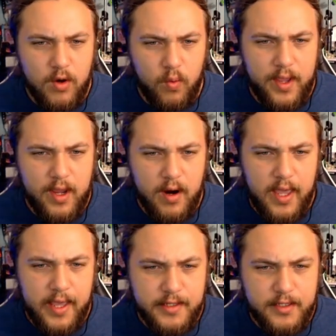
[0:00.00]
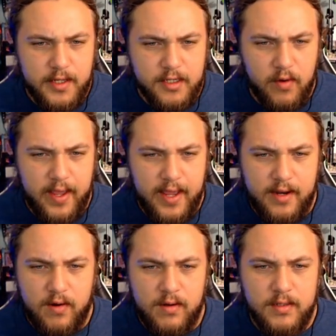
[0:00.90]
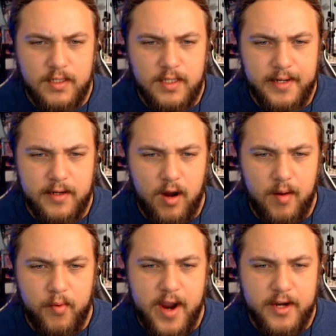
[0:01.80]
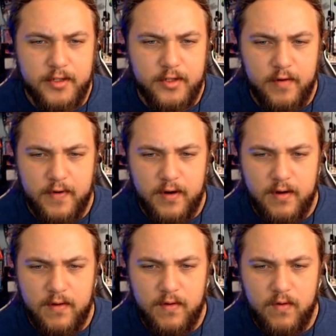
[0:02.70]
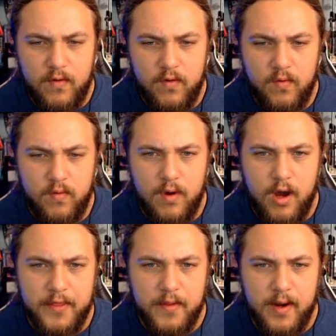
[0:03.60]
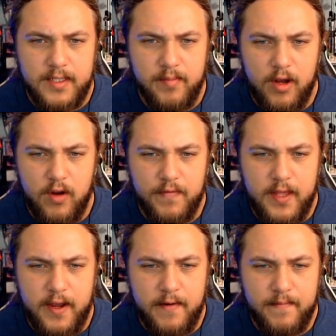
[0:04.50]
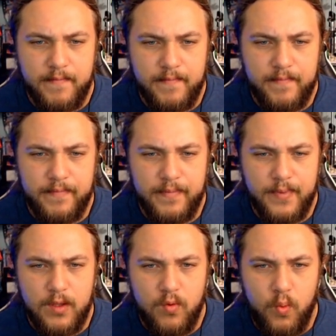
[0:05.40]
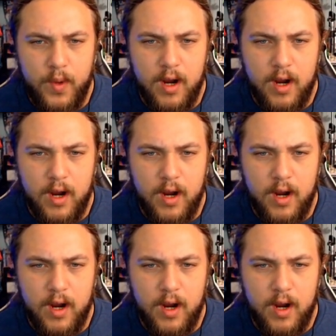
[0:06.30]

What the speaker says: we are in. So let's go ahead and select our practice server, authorize them on over there. We are